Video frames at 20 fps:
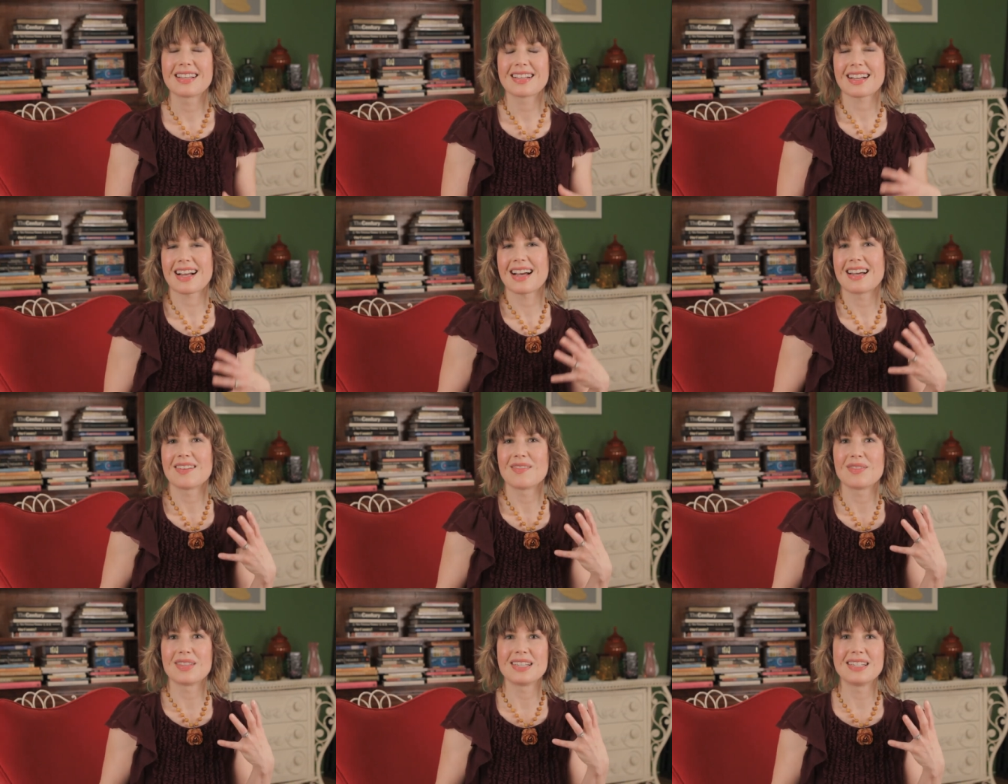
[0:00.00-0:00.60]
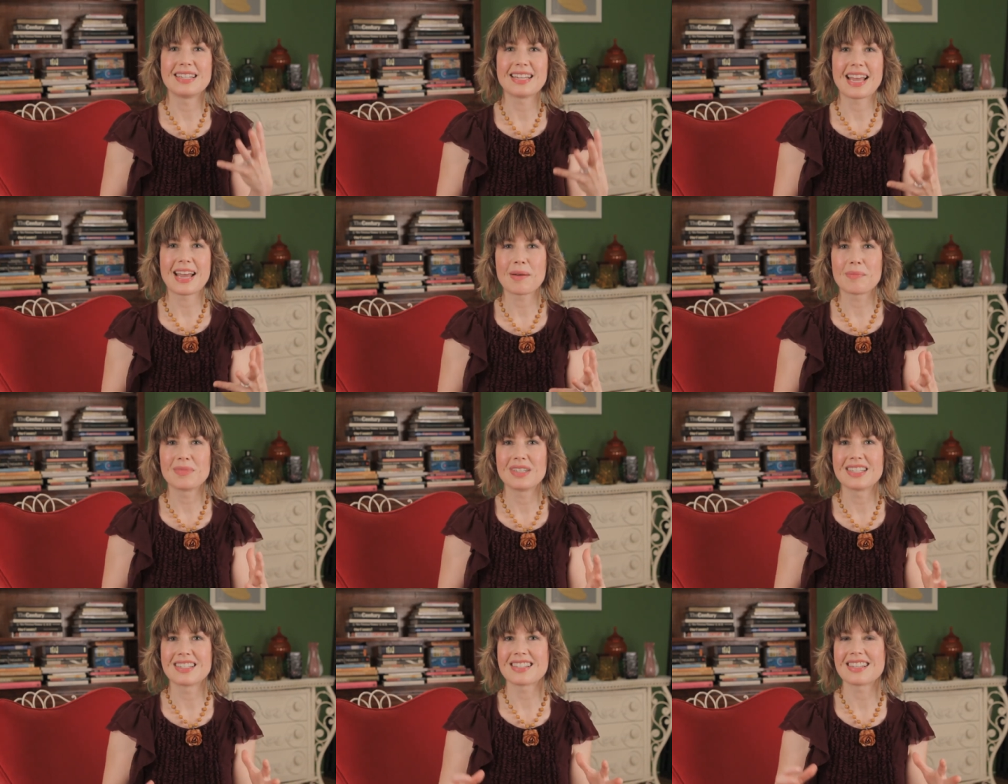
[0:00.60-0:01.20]
kind of the
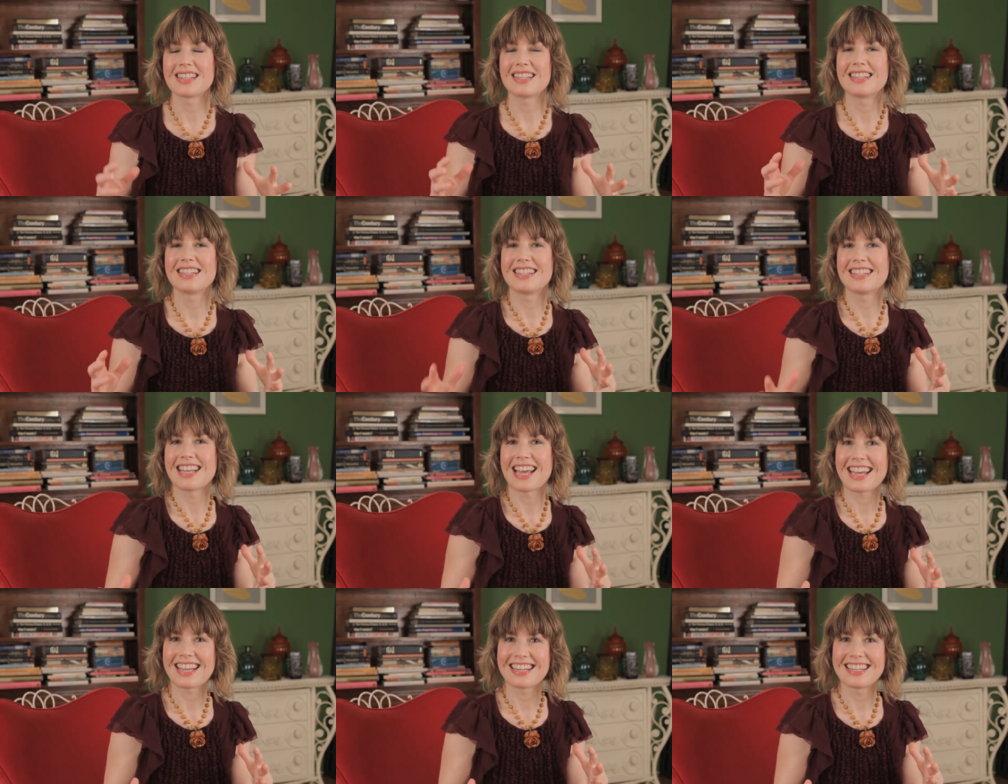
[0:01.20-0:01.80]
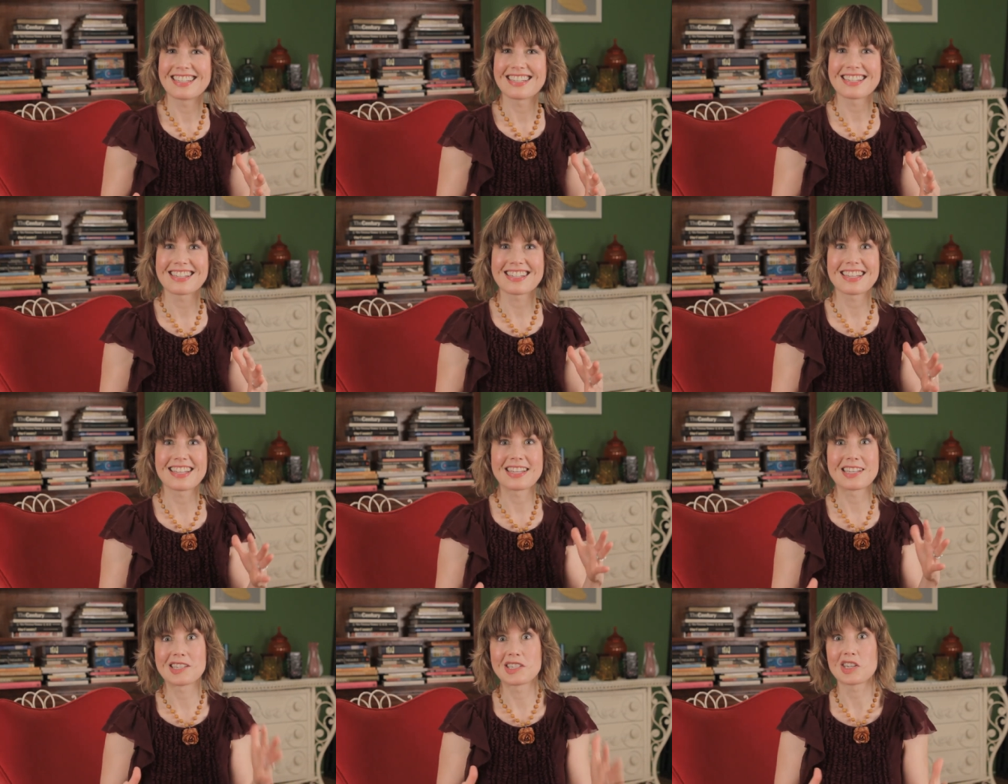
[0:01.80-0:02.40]
dampness and the dankness
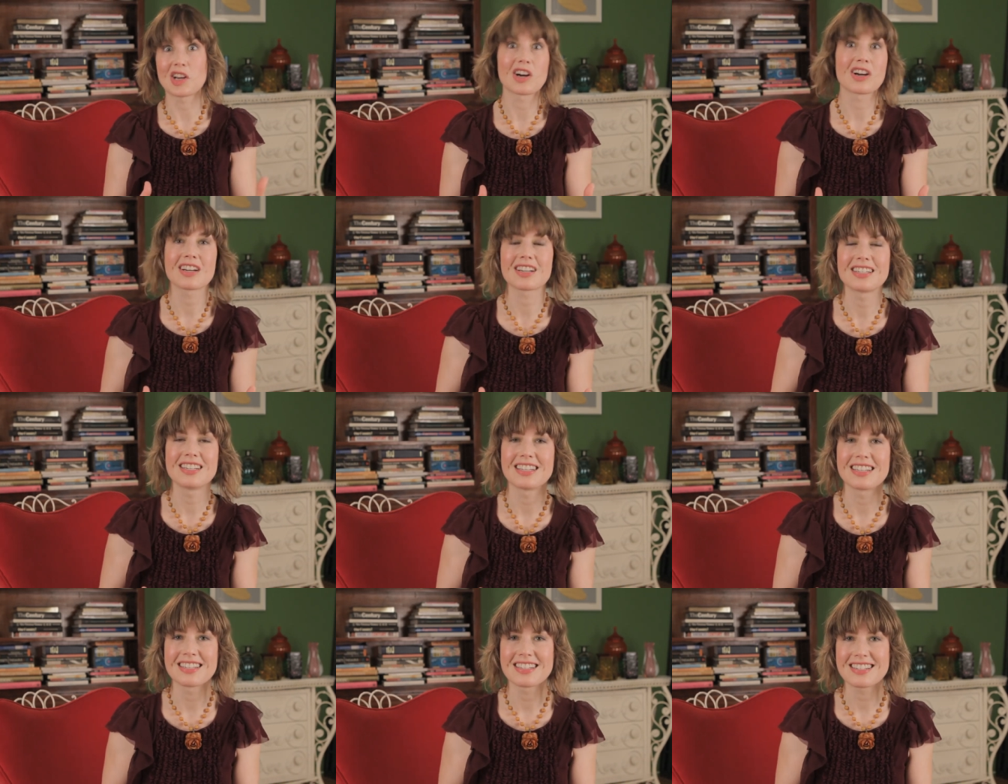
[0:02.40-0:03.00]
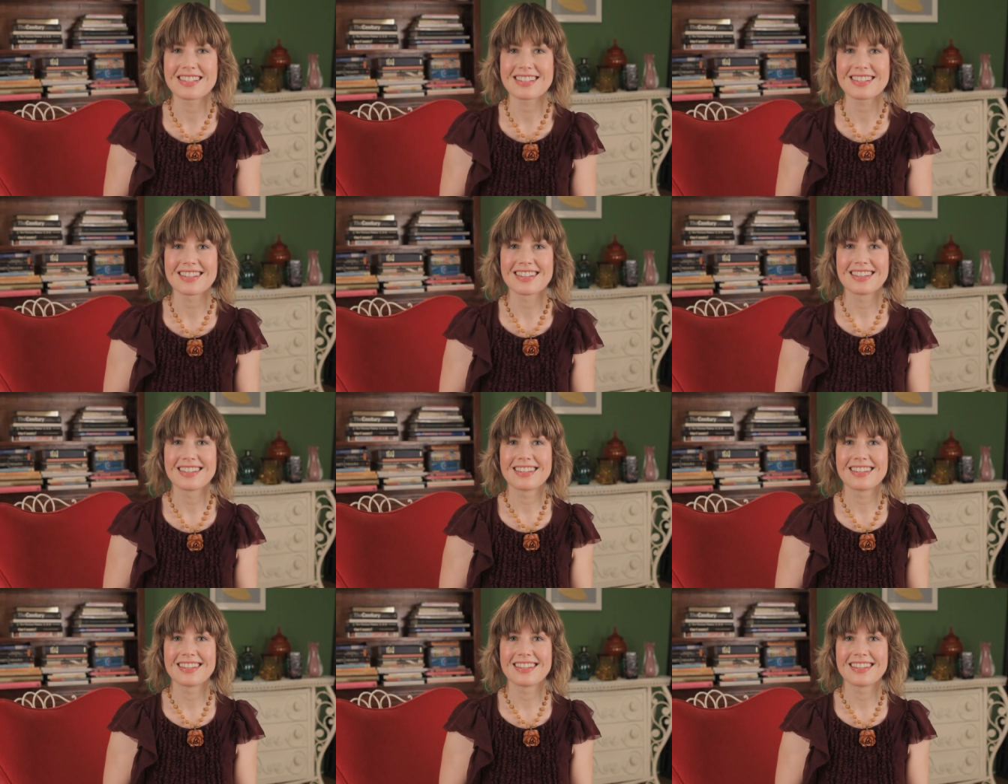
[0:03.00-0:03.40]
and the darkness.